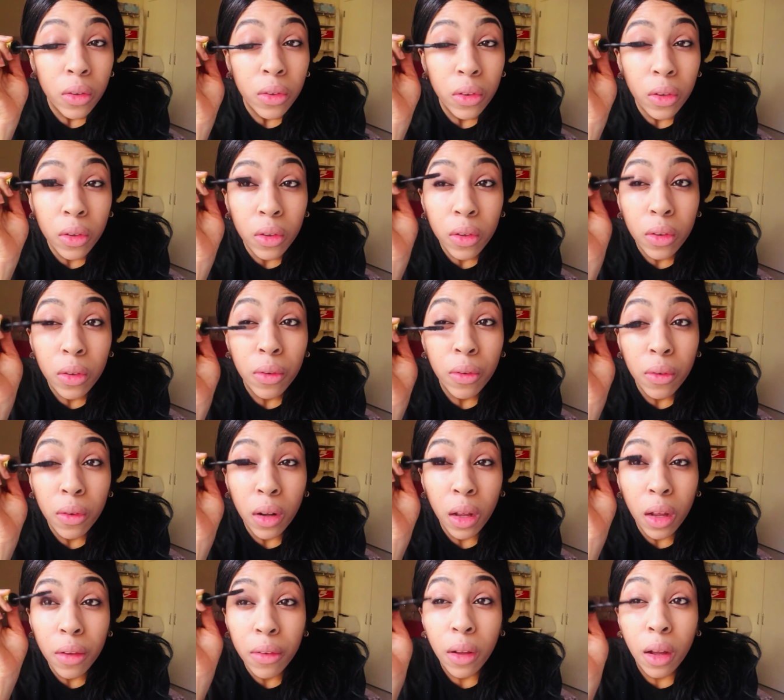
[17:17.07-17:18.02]
just
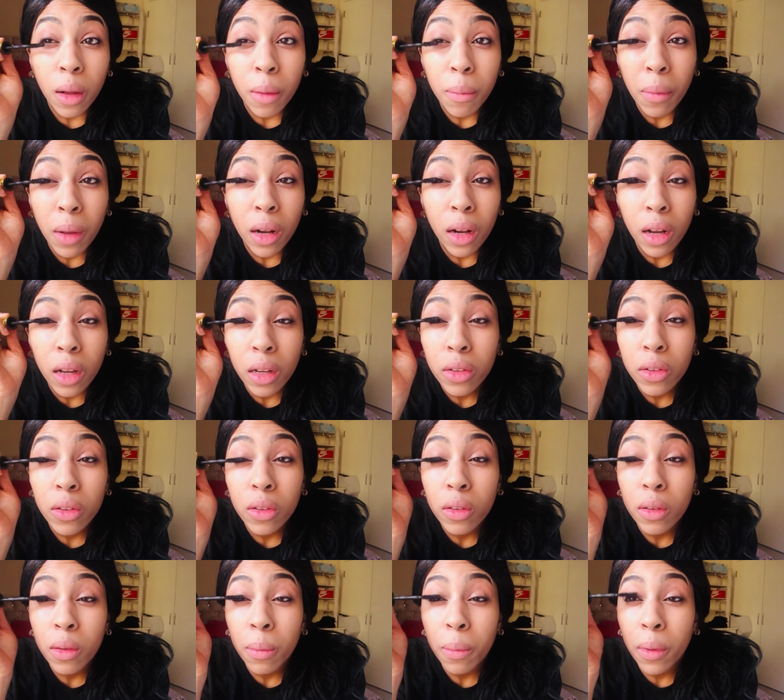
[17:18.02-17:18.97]
fluff out my
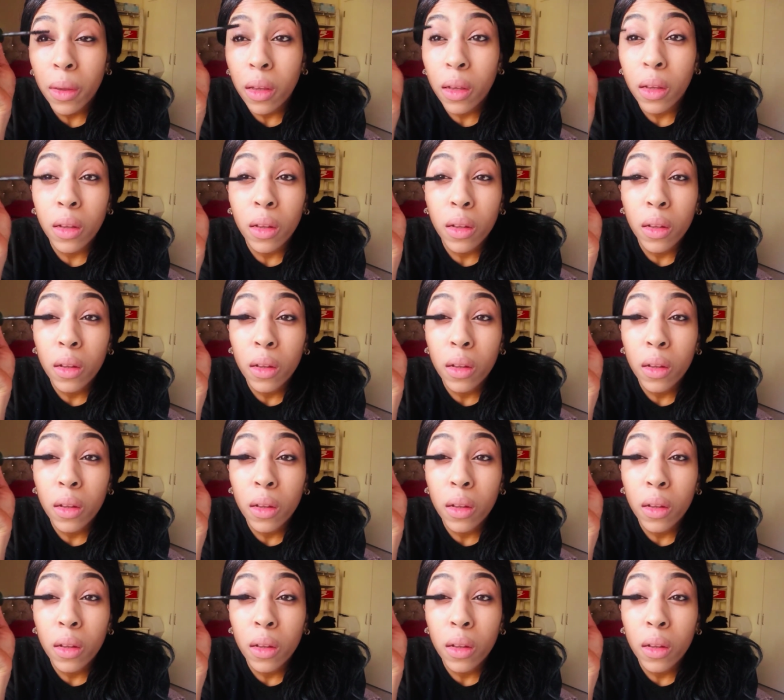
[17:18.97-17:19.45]
lashes a bit.